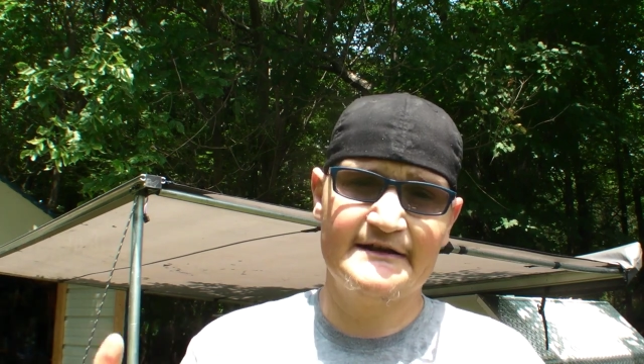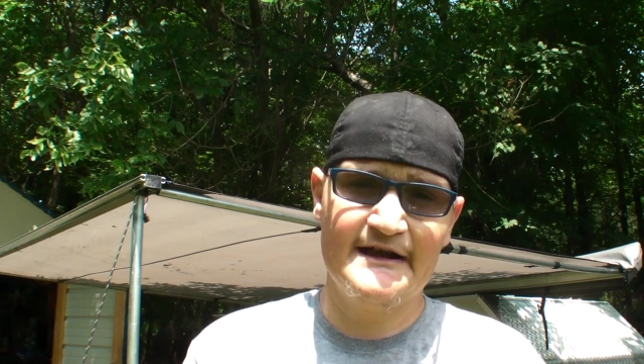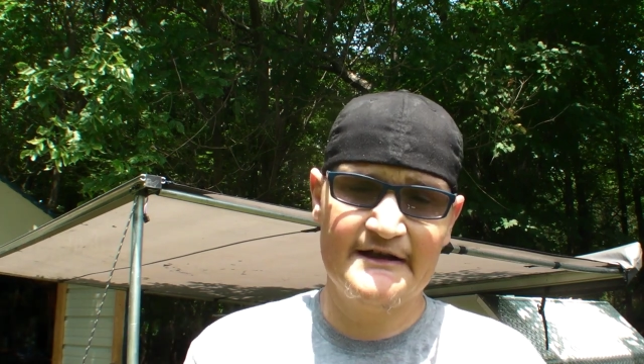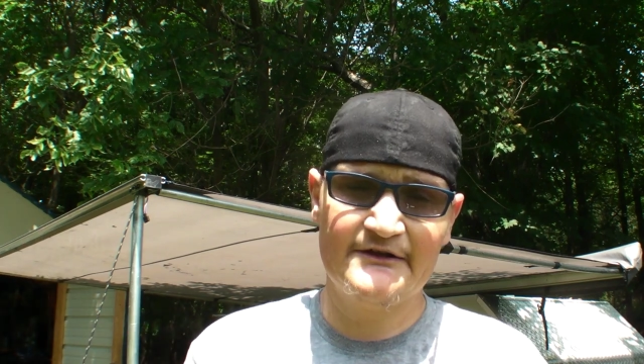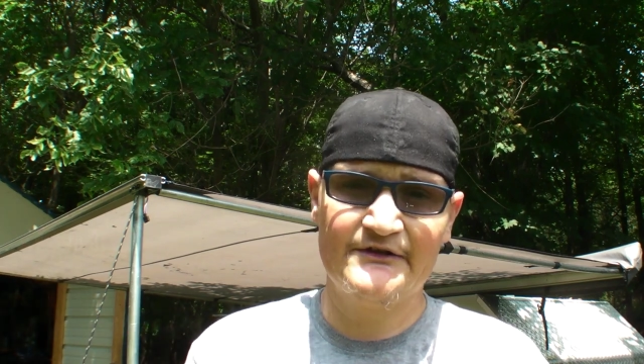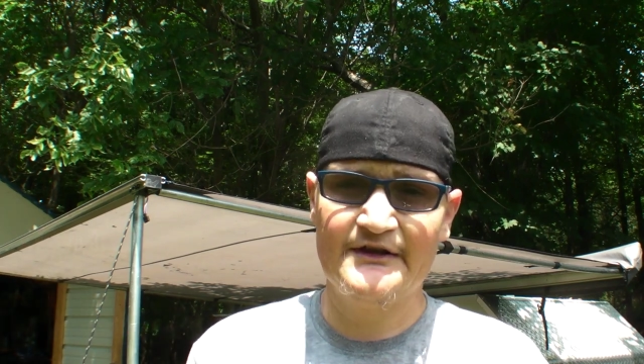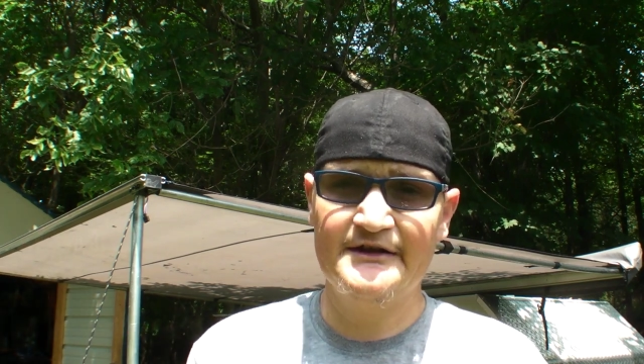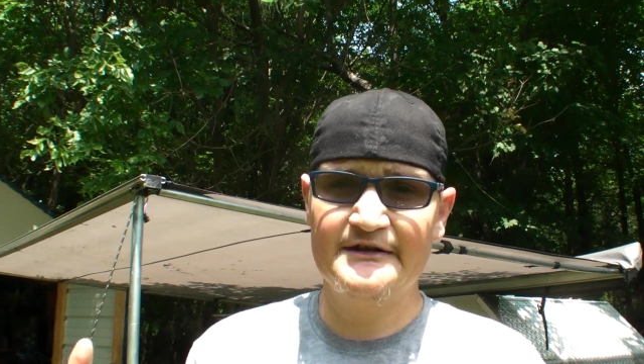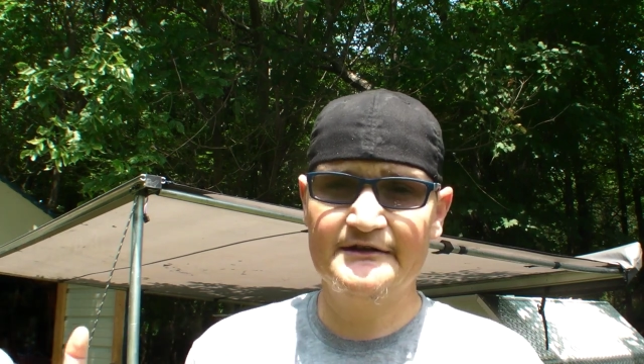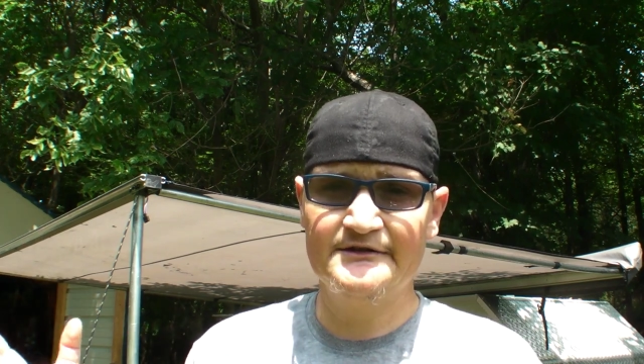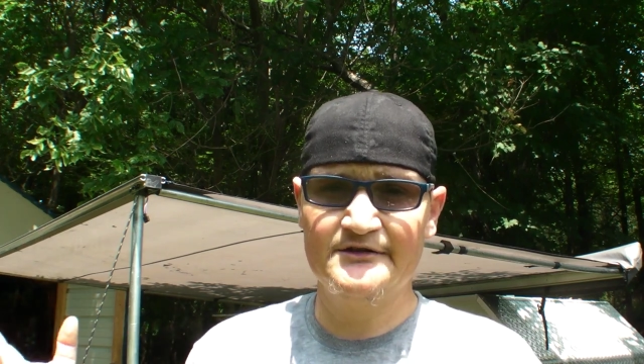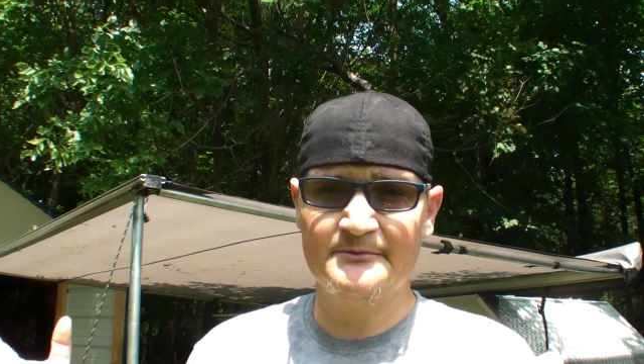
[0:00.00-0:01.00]
kind of
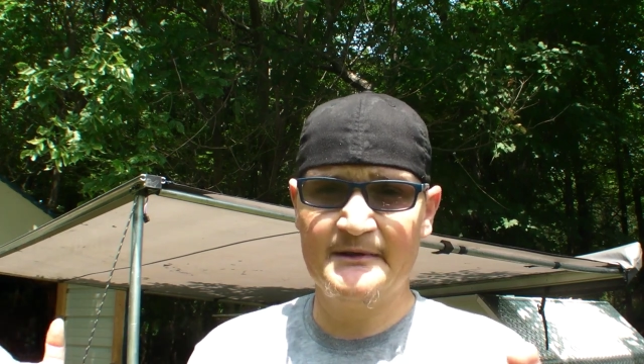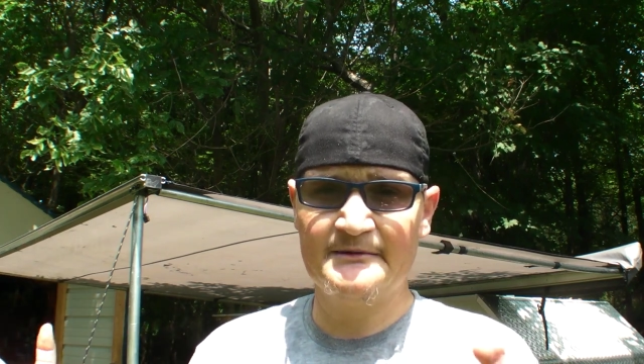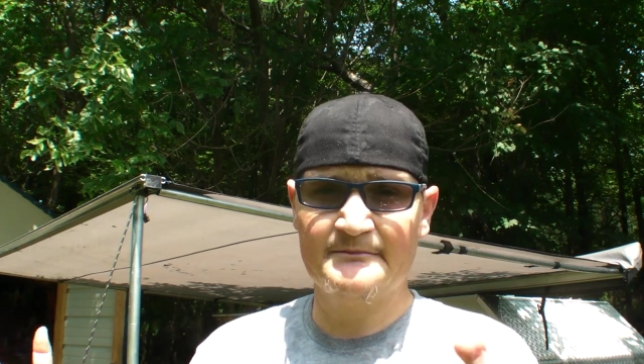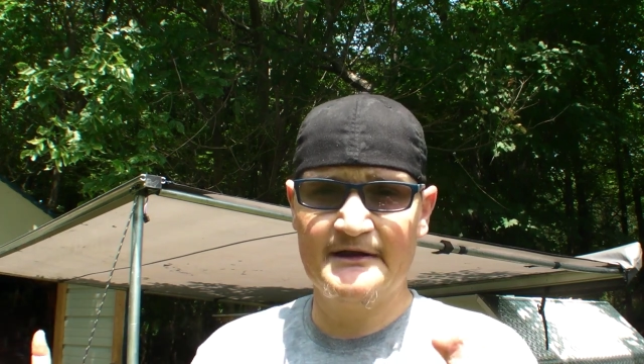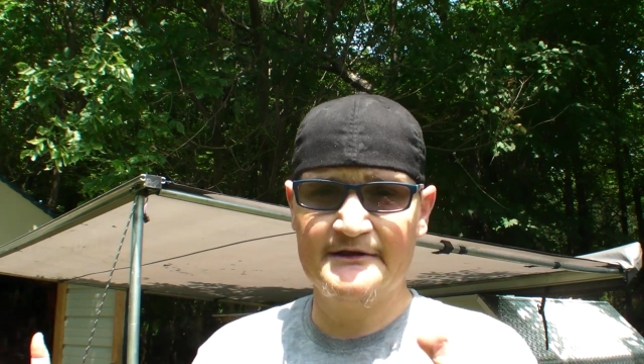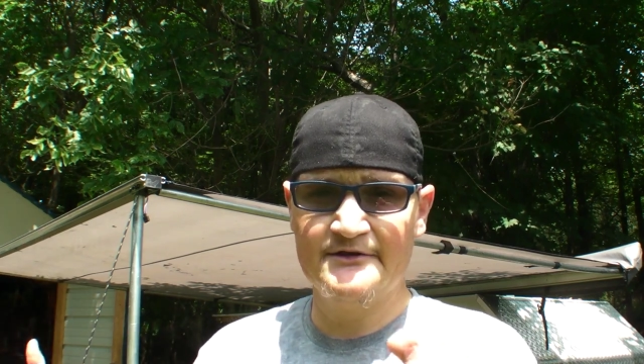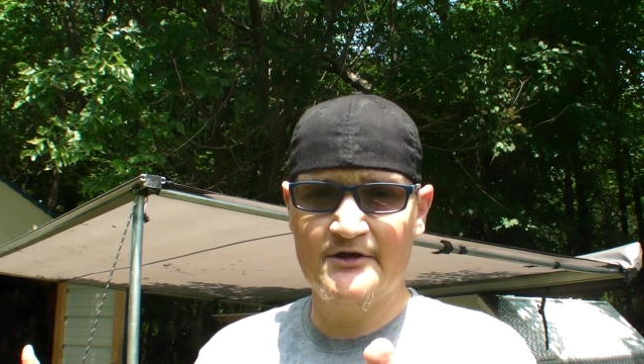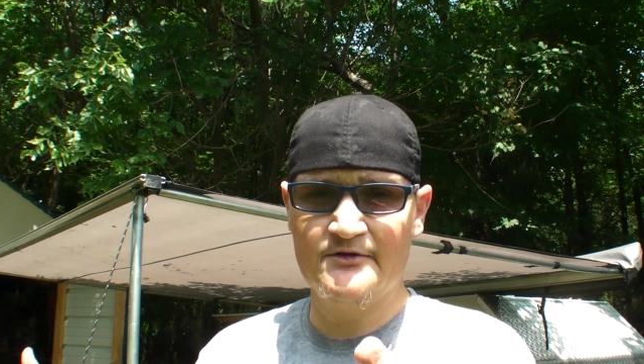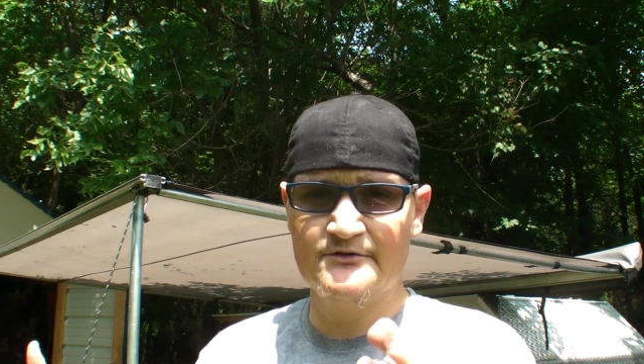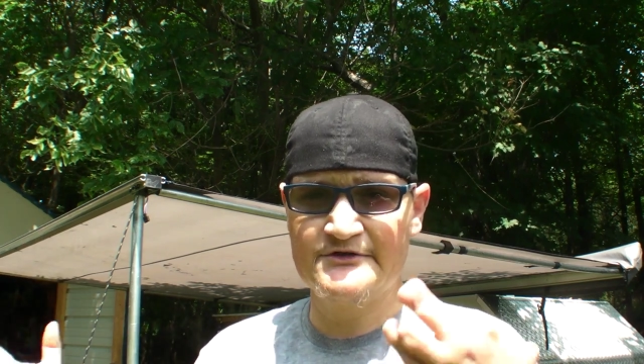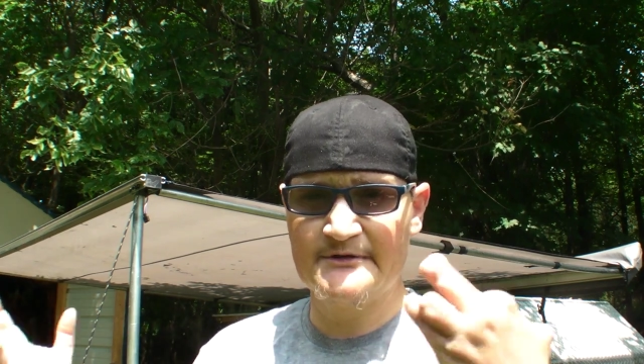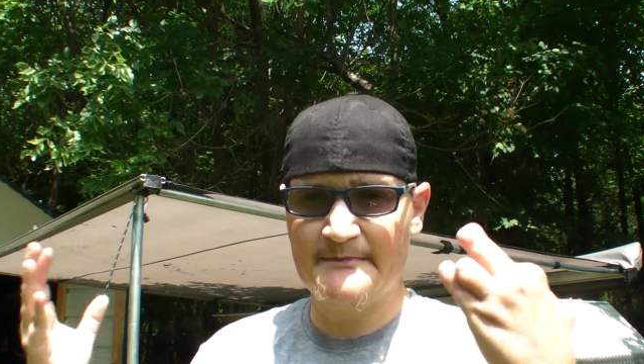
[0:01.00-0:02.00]
thing to make my
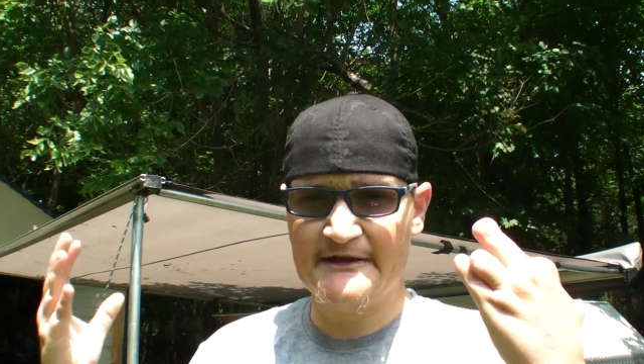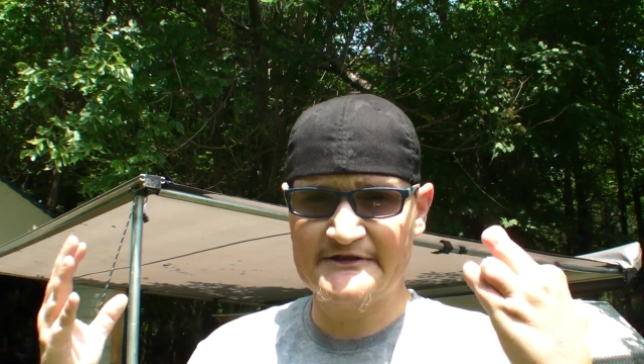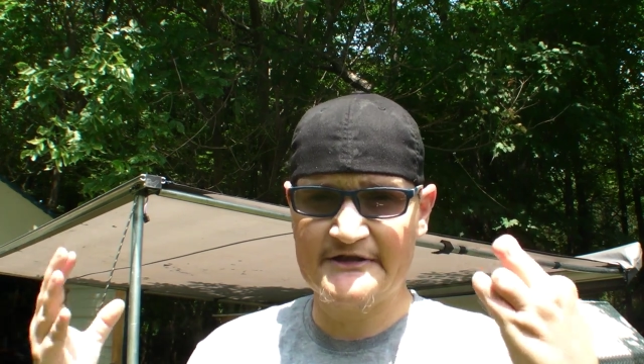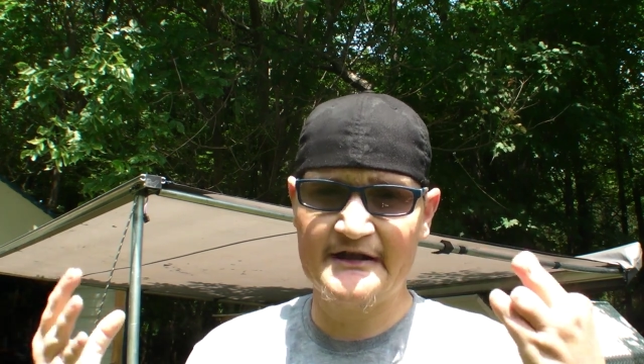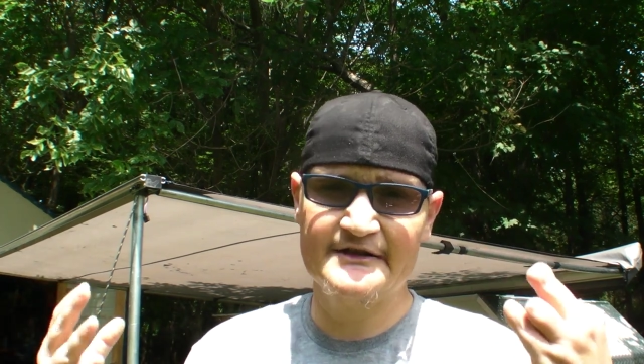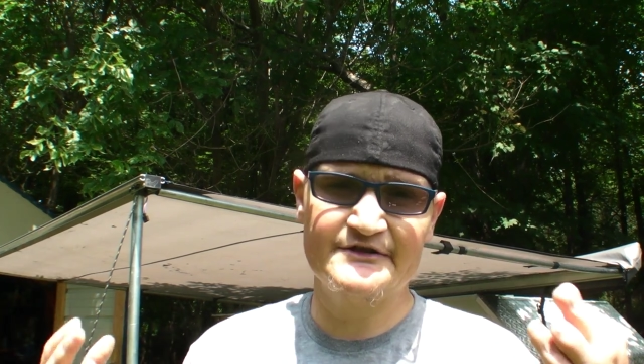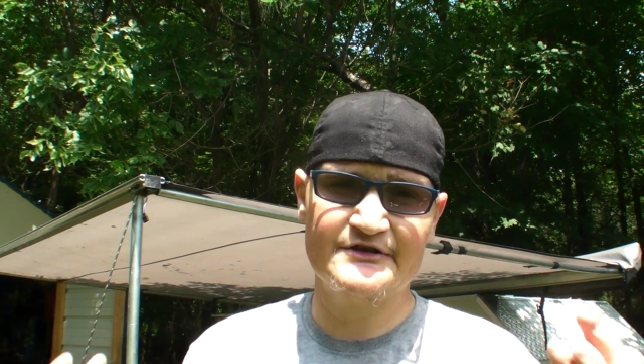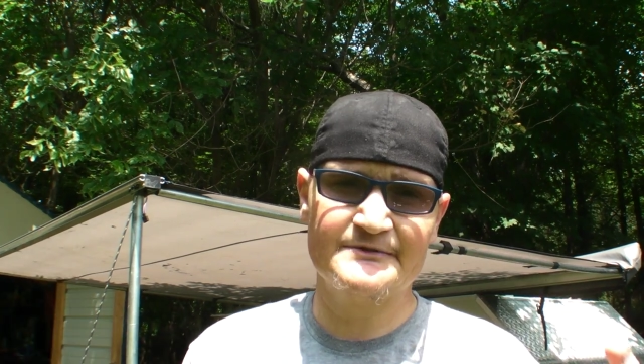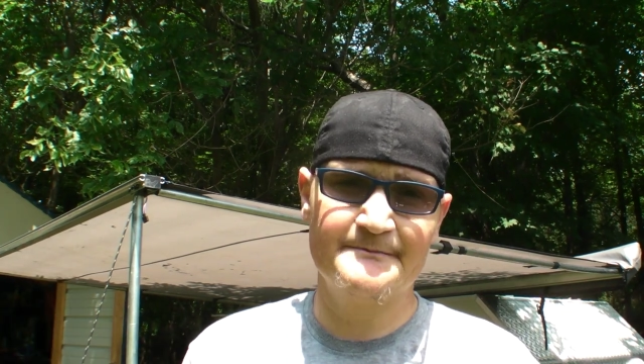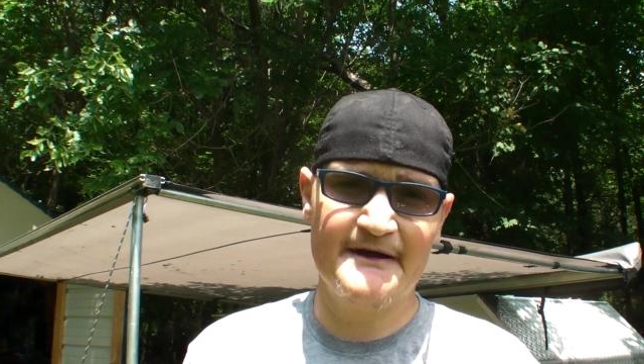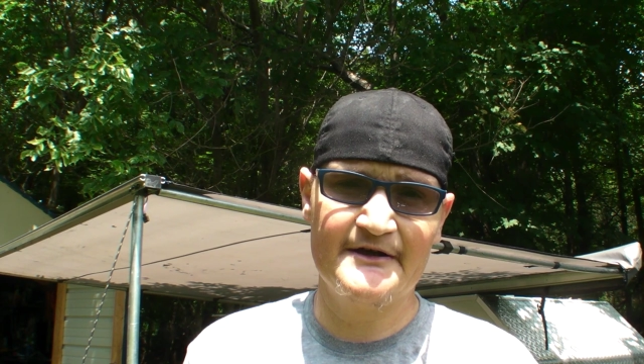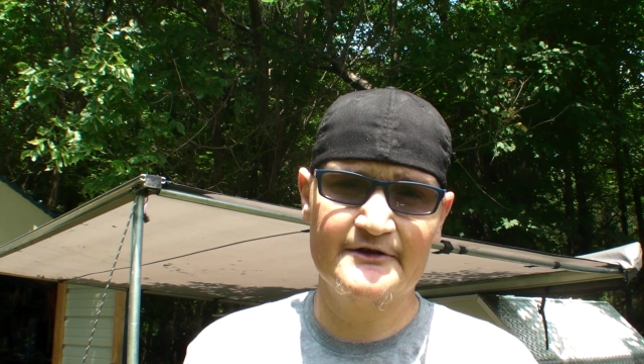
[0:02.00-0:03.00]
nose and my sinuses
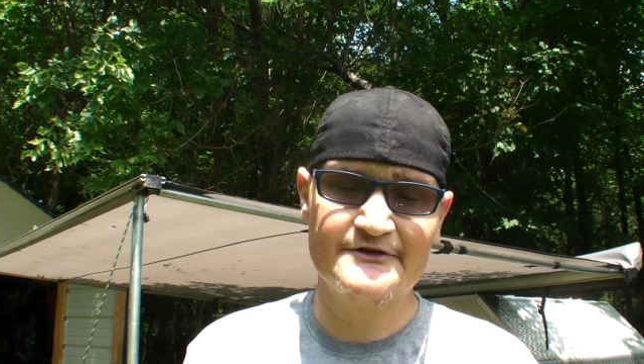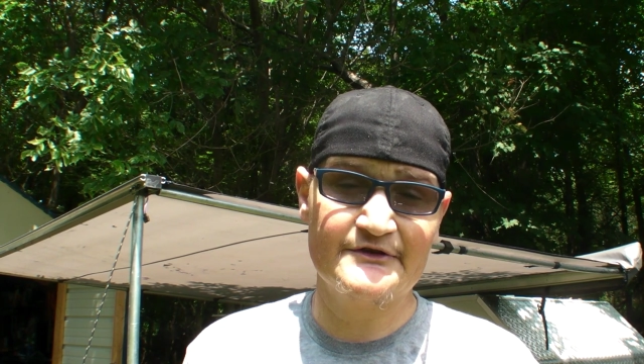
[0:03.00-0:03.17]
better.